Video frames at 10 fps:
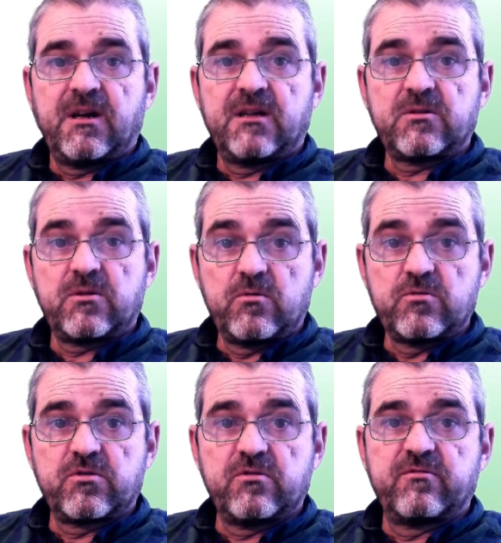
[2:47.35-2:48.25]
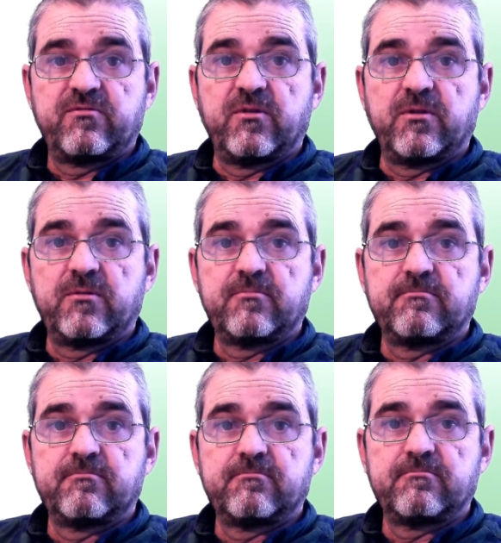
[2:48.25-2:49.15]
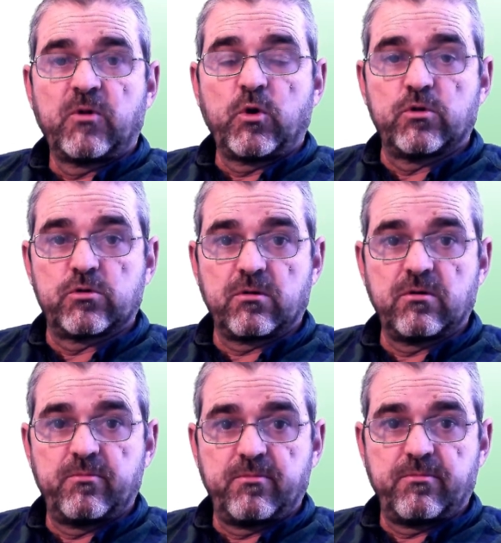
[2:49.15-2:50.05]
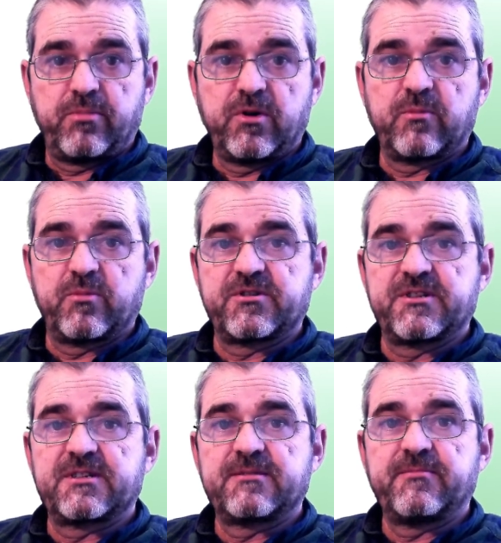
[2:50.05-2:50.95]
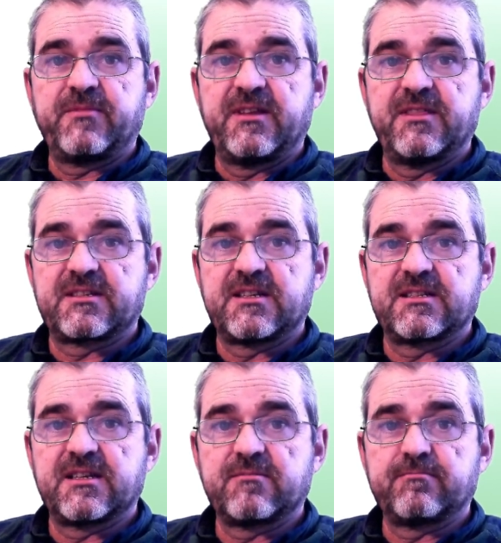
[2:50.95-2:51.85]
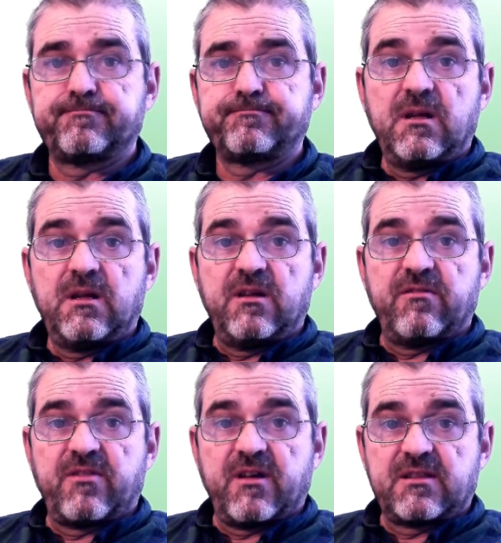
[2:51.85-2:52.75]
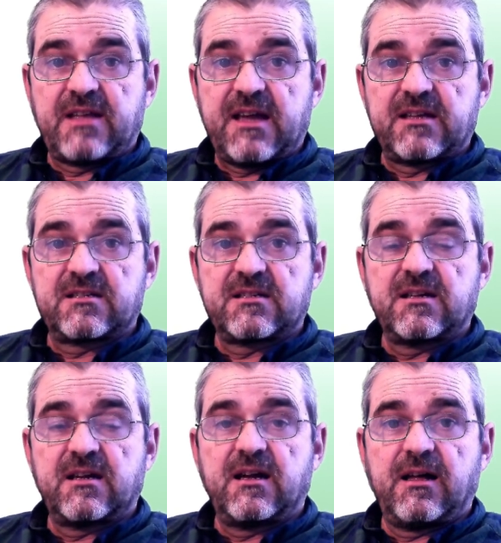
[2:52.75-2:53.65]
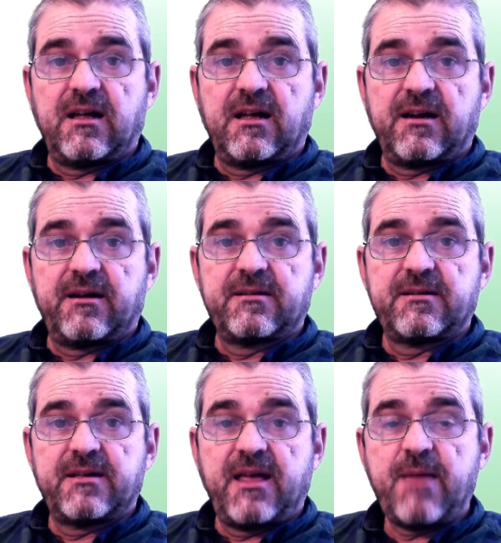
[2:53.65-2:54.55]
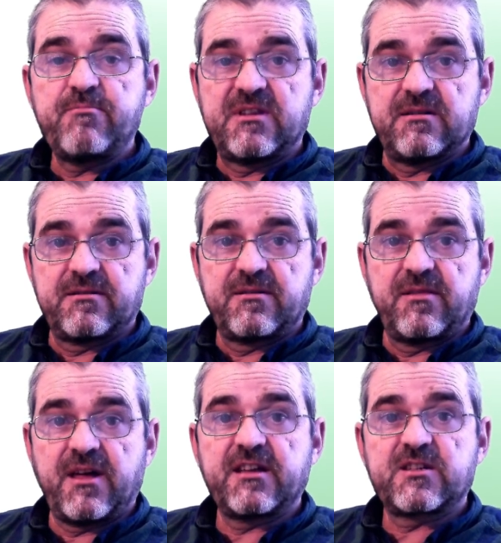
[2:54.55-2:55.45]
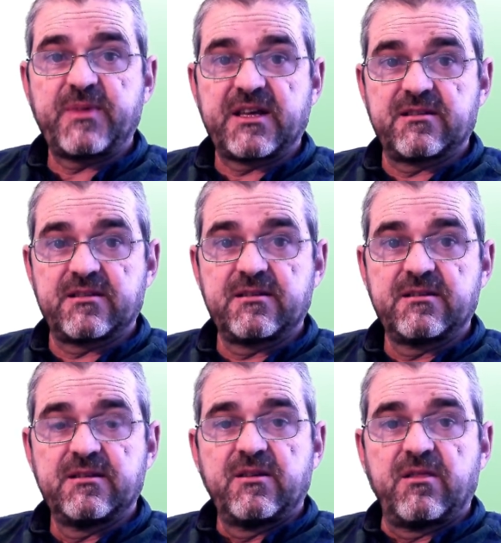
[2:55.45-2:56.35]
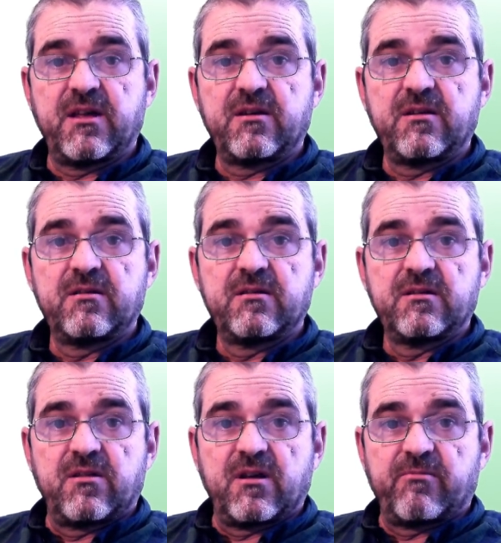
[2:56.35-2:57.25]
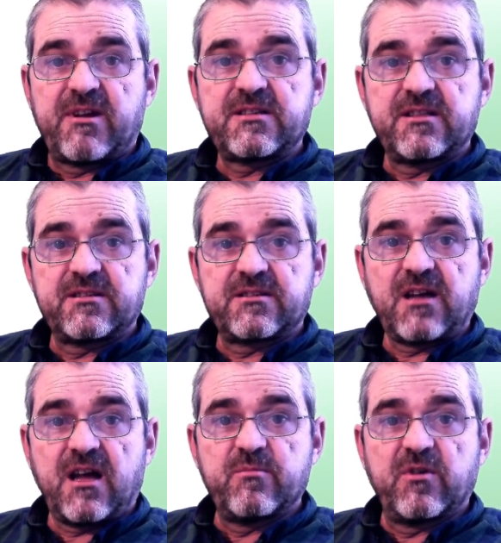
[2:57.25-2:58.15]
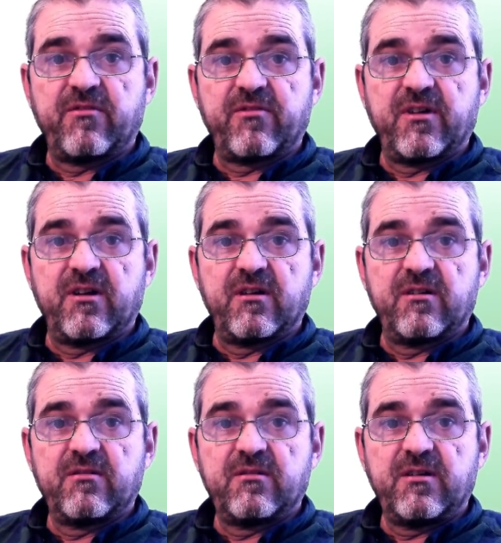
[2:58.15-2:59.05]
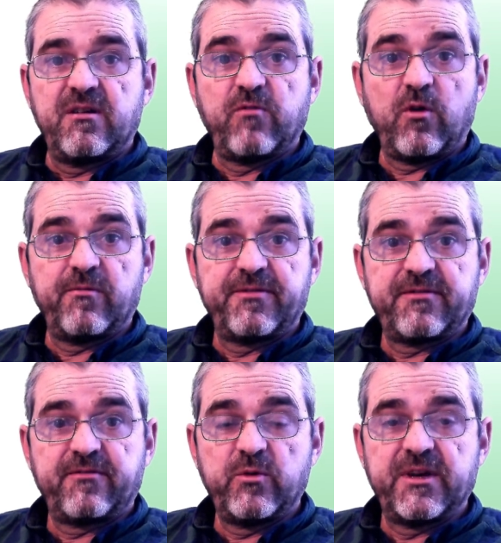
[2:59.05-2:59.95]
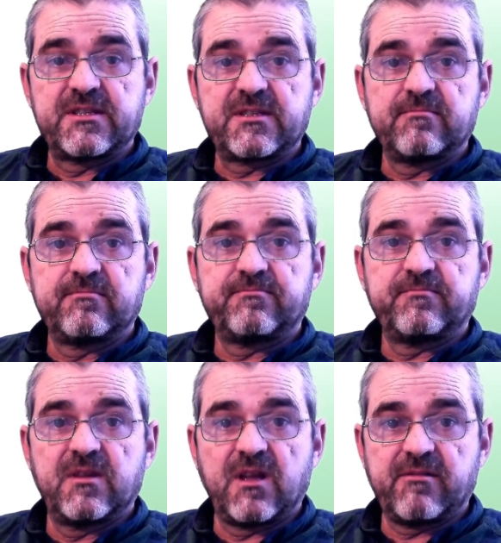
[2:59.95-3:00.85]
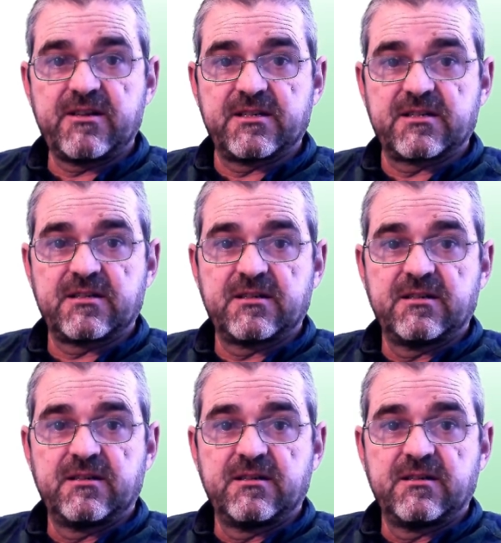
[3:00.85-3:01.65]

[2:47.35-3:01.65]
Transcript: and also for control purposes, in the sense that if the tanks are emptier than expected, then the residence time of the involved fluids decreases.